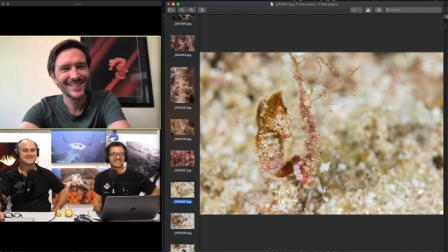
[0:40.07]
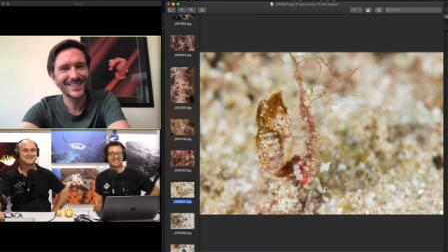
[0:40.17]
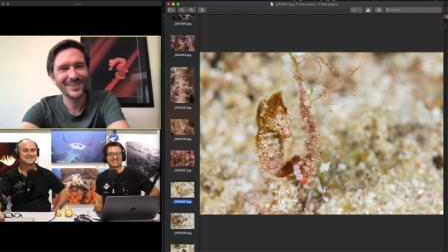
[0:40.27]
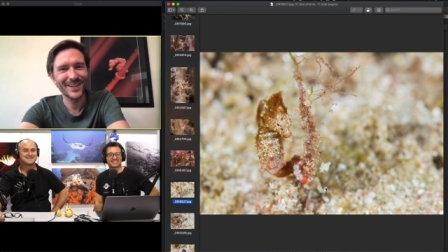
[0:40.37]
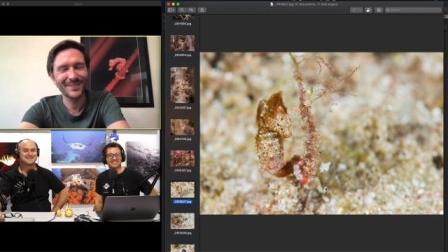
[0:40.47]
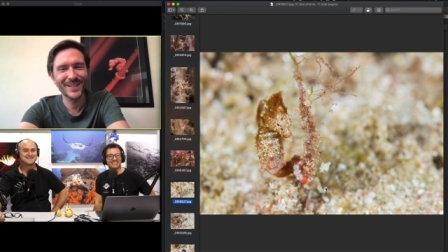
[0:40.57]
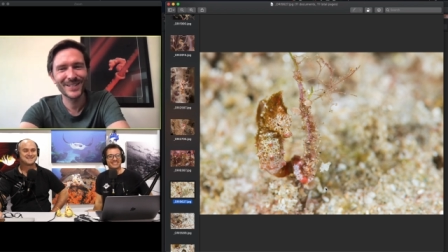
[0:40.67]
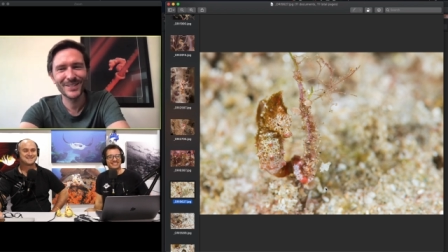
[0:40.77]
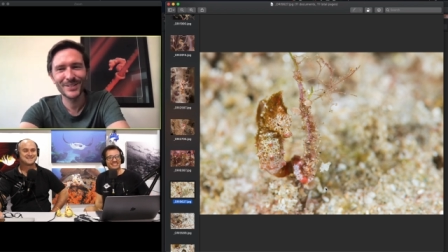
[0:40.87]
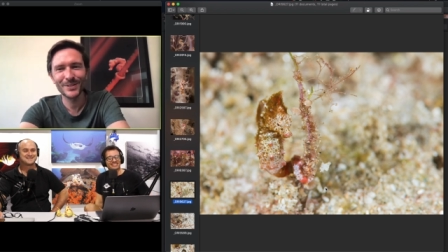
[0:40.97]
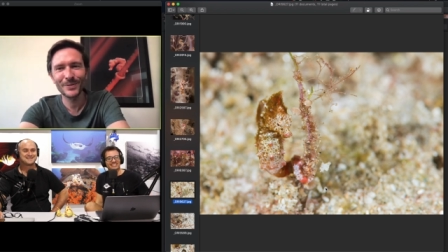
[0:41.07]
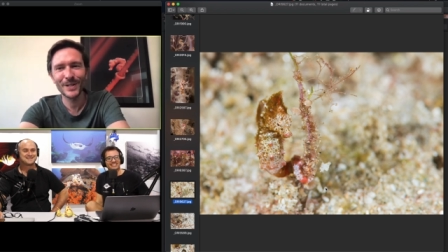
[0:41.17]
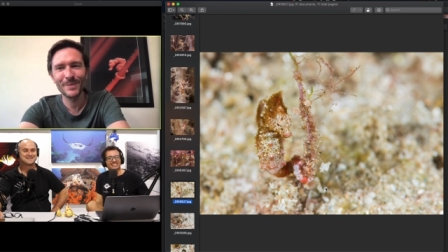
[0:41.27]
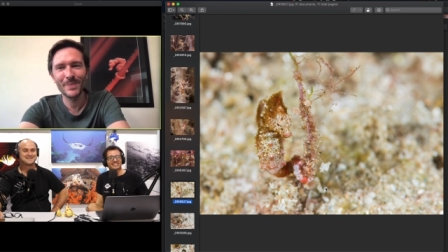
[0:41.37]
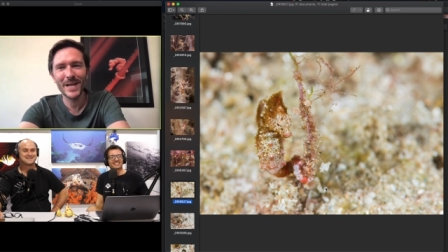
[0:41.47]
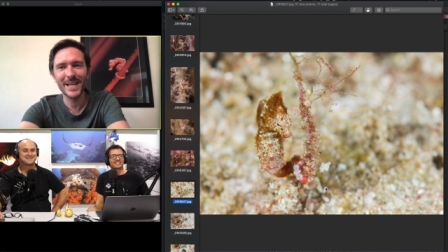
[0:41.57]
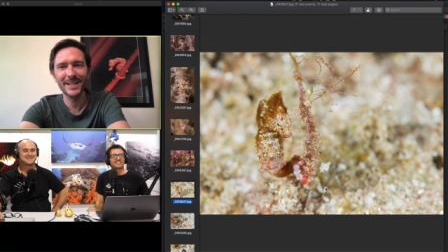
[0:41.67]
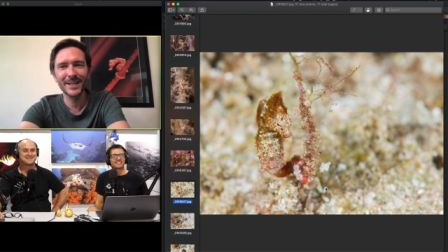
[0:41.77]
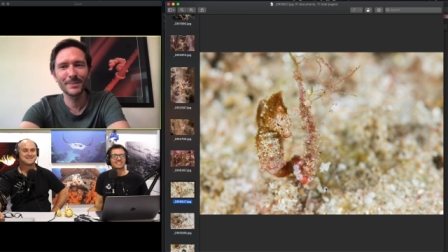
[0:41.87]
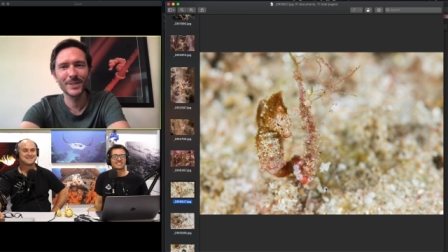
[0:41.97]
so i went to Sodwana bay
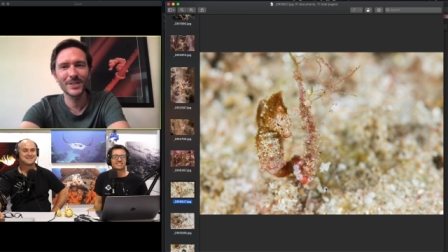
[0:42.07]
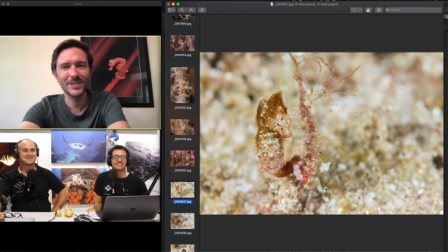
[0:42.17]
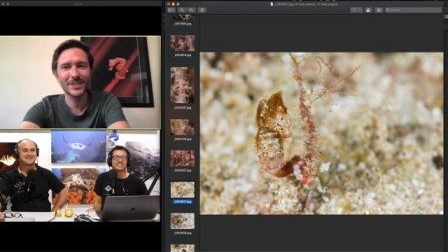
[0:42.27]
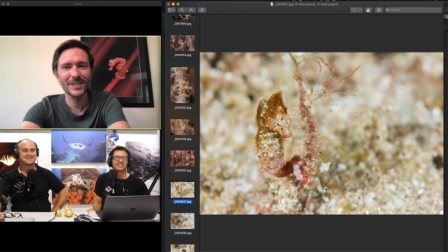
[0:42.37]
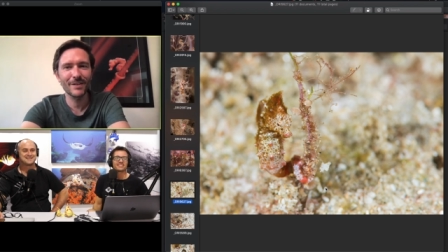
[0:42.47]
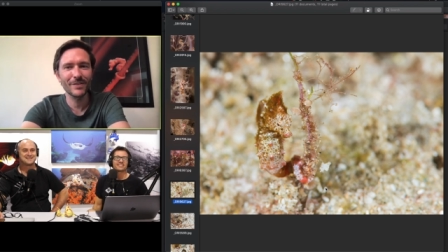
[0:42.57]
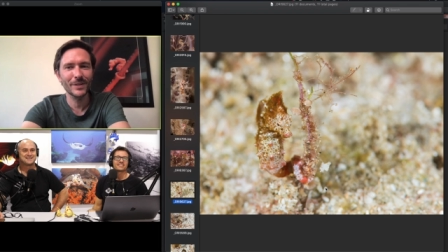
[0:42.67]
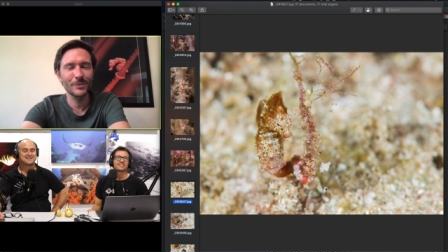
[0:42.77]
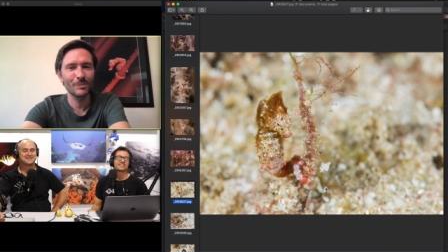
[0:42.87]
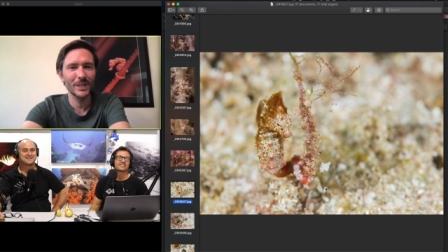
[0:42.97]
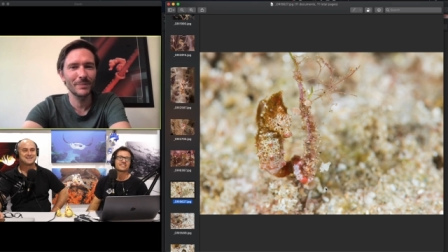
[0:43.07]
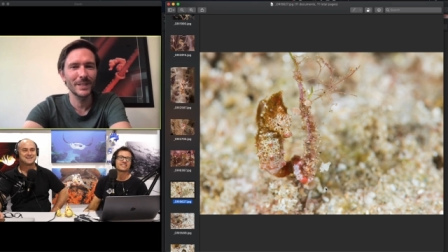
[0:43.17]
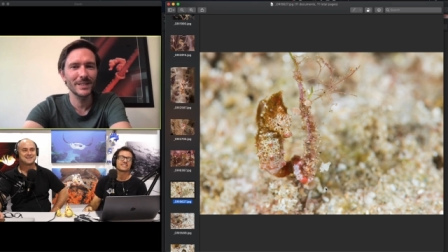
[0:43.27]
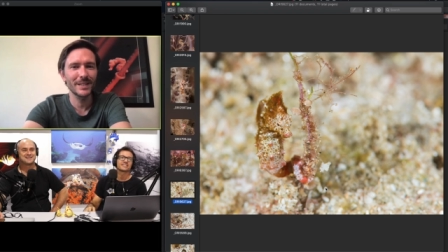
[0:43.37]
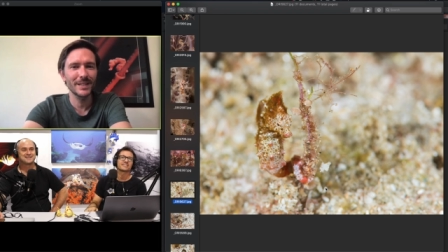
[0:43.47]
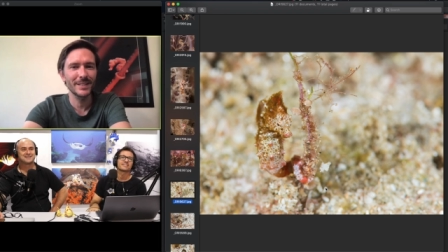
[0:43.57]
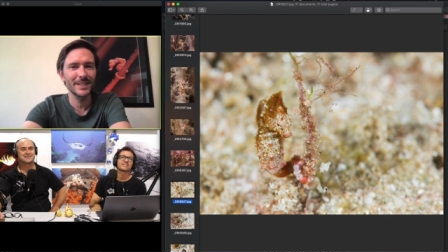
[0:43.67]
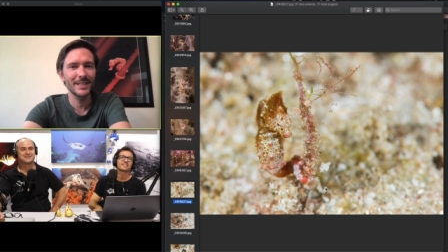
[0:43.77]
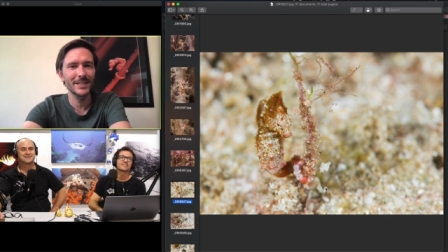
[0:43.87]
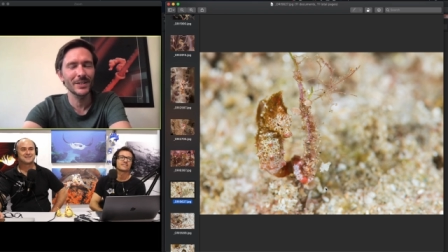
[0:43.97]
and i'm used to diving with pygmies in
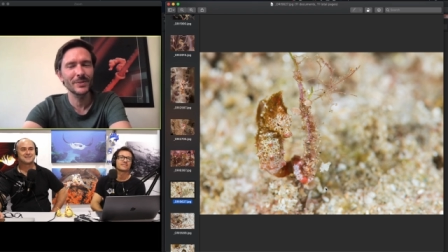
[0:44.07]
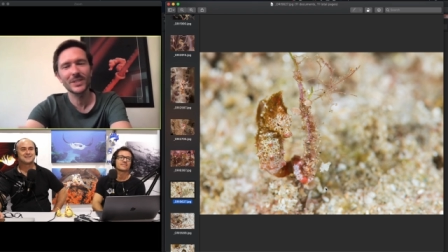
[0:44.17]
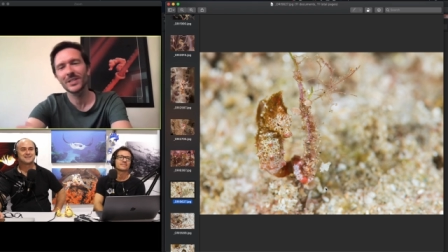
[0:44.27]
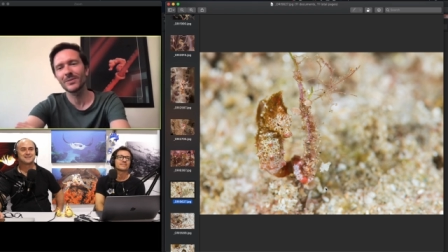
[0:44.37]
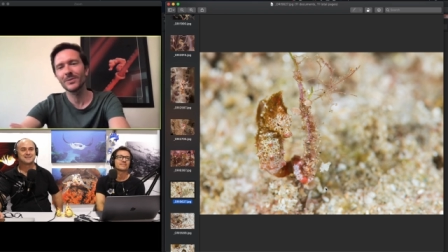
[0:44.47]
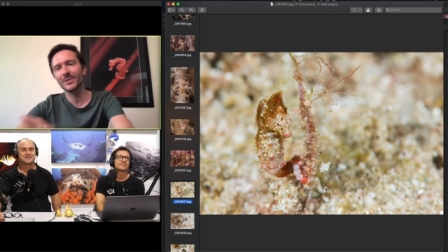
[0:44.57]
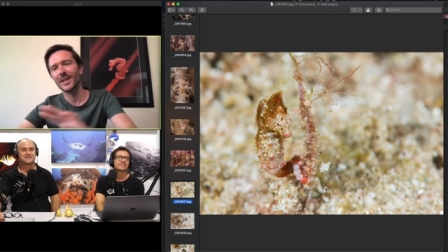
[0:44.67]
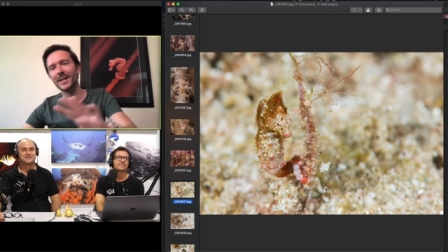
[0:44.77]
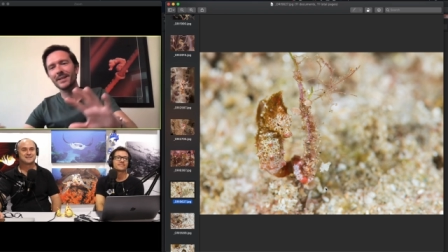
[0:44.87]
indonesia which is all like